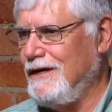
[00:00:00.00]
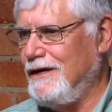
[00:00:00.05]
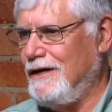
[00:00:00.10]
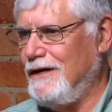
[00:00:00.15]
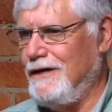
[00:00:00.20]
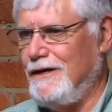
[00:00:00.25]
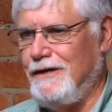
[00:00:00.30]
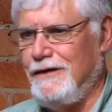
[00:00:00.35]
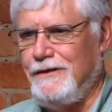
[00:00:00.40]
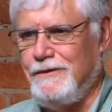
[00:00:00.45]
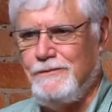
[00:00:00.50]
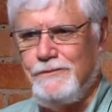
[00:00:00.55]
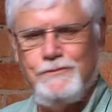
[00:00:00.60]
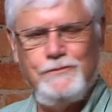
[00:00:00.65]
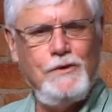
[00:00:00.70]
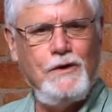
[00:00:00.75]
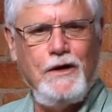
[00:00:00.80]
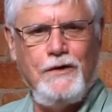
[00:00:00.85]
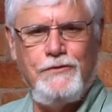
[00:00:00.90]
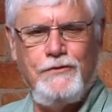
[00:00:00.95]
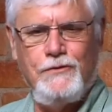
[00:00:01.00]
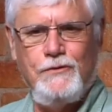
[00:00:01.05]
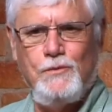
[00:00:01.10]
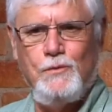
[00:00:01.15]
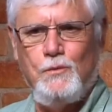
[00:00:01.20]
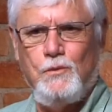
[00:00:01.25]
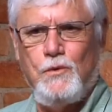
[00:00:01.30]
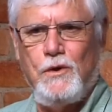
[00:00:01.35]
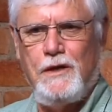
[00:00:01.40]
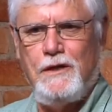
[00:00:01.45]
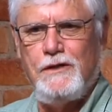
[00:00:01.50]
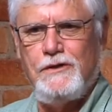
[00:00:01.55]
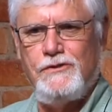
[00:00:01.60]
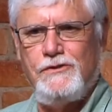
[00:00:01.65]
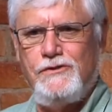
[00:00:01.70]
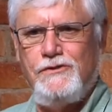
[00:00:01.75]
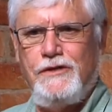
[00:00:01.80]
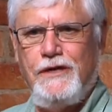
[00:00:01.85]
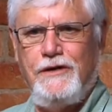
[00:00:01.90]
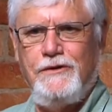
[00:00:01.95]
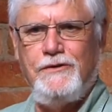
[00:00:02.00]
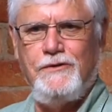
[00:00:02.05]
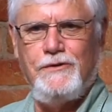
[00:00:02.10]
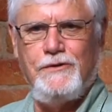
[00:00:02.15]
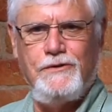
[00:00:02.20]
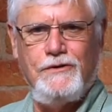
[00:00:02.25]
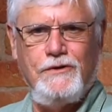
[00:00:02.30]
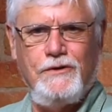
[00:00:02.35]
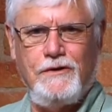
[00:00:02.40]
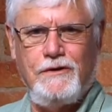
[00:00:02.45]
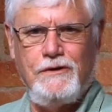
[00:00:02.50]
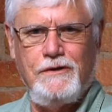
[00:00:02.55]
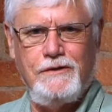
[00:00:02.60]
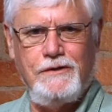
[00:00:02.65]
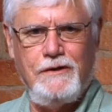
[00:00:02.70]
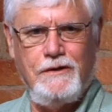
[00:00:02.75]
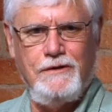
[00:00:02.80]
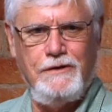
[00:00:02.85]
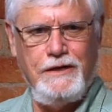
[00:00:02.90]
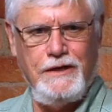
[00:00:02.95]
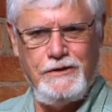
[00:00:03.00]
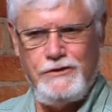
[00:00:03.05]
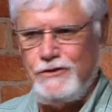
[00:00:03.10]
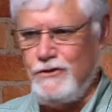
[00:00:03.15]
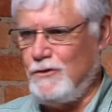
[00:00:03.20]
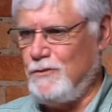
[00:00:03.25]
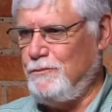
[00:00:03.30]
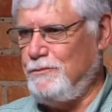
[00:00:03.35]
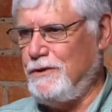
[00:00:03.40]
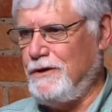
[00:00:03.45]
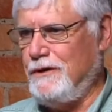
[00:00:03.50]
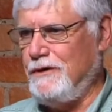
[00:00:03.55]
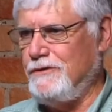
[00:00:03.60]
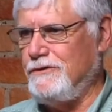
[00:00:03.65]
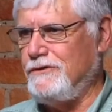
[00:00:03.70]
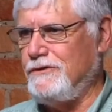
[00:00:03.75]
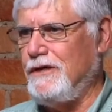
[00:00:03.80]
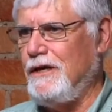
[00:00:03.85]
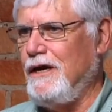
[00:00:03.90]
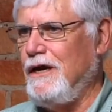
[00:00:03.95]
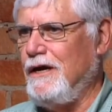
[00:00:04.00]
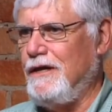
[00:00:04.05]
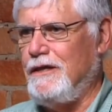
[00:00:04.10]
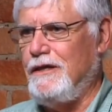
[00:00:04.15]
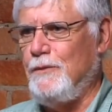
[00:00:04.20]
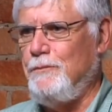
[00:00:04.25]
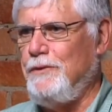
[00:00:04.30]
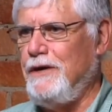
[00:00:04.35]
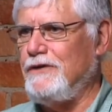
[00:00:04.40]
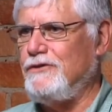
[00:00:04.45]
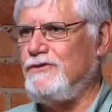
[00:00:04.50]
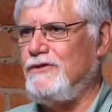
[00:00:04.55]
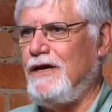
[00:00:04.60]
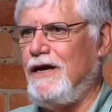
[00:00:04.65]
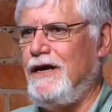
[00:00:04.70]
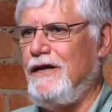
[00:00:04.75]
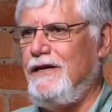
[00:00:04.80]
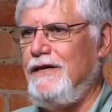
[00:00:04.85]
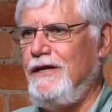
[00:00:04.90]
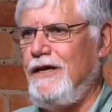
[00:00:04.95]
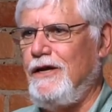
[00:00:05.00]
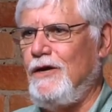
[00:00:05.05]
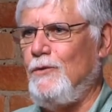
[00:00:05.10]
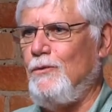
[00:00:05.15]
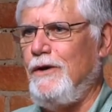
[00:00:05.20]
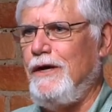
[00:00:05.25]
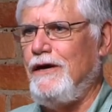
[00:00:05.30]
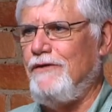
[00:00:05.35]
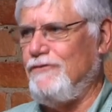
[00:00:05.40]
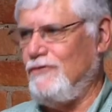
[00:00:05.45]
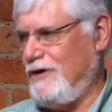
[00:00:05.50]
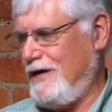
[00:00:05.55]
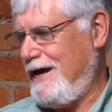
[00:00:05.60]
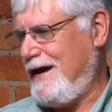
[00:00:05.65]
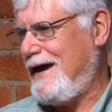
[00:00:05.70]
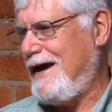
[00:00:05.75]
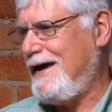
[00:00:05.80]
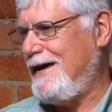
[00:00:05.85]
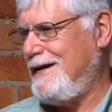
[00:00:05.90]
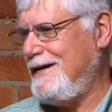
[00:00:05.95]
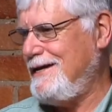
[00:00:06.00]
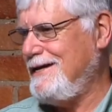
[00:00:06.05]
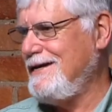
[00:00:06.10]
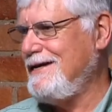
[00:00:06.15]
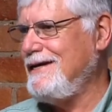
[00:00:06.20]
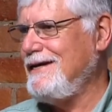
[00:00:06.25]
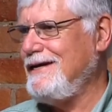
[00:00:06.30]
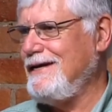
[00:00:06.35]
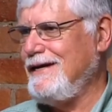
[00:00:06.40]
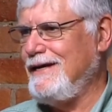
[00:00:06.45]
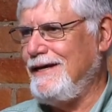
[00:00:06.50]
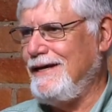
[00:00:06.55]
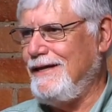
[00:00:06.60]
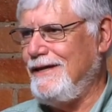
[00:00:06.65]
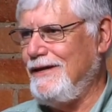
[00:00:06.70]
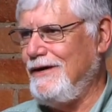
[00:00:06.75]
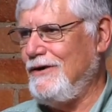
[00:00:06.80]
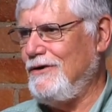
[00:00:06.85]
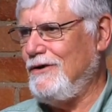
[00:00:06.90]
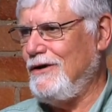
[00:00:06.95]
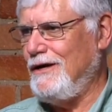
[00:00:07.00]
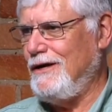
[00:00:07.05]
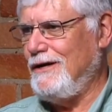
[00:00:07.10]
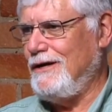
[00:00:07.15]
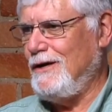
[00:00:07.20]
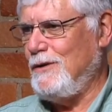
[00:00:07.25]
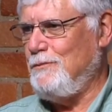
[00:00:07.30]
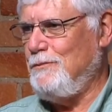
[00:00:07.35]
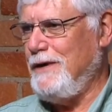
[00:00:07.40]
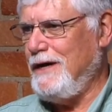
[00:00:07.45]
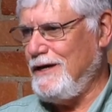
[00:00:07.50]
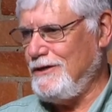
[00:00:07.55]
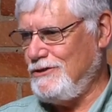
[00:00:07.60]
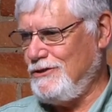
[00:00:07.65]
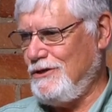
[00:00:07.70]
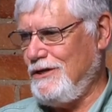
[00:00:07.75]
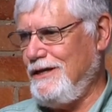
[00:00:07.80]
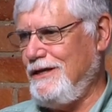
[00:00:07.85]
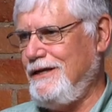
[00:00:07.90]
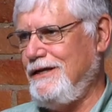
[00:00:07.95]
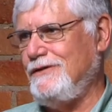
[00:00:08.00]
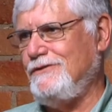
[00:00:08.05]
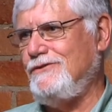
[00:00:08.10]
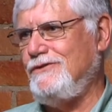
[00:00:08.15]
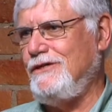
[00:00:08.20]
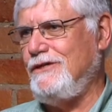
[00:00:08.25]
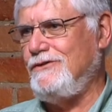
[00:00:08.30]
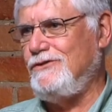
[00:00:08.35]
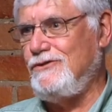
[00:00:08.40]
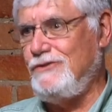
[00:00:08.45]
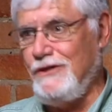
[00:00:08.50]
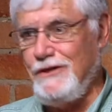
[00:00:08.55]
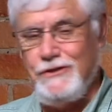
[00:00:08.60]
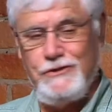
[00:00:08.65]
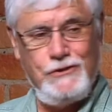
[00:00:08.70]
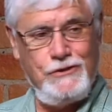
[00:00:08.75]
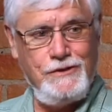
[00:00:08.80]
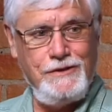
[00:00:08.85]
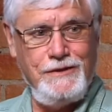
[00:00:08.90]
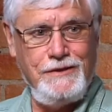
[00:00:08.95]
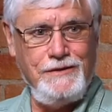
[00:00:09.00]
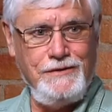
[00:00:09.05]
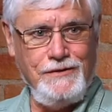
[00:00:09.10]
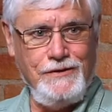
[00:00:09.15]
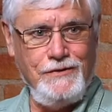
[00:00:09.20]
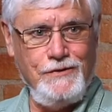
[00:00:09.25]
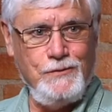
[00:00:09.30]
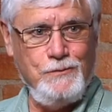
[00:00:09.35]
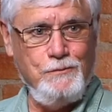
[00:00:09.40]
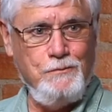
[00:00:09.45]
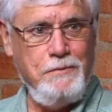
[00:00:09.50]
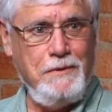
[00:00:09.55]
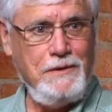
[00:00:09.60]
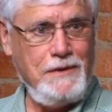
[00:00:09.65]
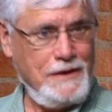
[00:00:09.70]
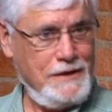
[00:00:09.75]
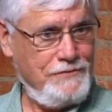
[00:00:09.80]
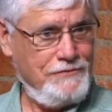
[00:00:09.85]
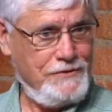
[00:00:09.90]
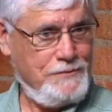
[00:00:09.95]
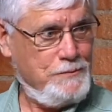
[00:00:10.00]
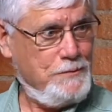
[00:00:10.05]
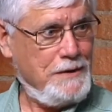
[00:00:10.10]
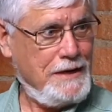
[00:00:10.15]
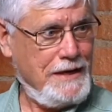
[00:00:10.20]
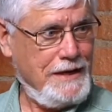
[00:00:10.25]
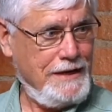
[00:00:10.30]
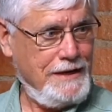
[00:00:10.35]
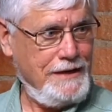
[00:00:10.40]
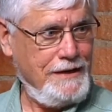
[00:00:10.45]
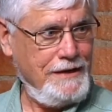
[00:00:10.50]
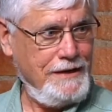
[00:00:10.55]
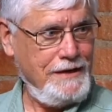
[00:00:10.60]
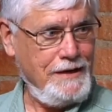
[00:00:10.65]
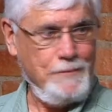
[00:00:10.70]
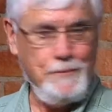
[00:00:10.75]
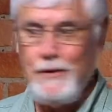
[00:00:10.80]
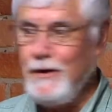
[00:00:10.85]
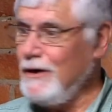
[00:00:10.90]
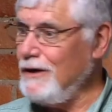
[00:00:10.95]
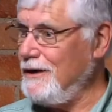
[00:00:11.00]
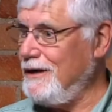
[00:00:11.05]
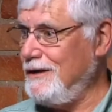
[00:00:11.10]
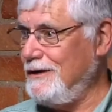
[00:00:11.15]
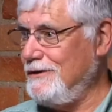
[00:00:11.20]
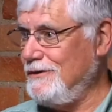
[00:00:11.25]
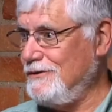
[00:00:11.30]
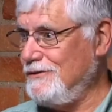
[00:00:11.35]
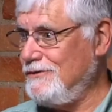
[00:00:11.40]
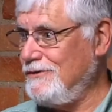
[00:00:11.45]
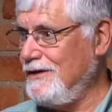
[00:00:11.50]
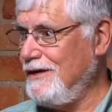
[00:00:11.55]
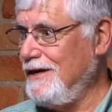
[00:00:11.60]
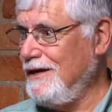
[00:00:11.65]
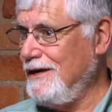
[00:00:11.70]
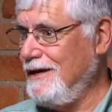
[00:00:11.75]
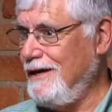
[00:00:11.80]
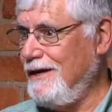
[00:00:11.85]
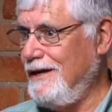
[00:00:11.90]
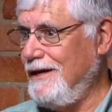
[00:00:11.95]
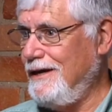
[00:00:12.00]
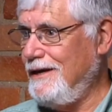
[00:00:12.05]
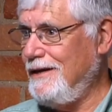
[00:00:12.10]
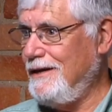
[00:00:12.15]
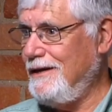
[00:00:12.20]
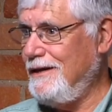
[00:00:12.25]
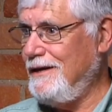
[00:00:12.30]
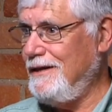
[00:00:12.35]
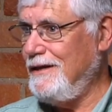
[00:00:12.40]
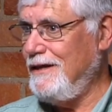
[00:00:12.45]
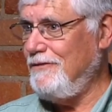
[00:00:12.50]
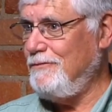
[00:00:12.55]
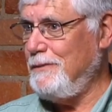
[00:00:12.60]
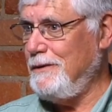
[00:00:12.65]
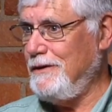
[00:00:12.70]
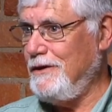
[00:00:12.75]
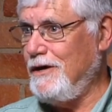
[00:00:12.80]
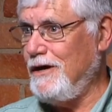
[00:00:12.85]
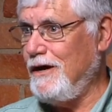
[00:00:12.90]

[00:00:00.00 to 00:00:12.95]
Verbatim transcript: Uh, author Wallace Stegner called our national parks the best idea we ever had. They're uh, a bastion against extinction, they're beloved by Americans and uh, they've been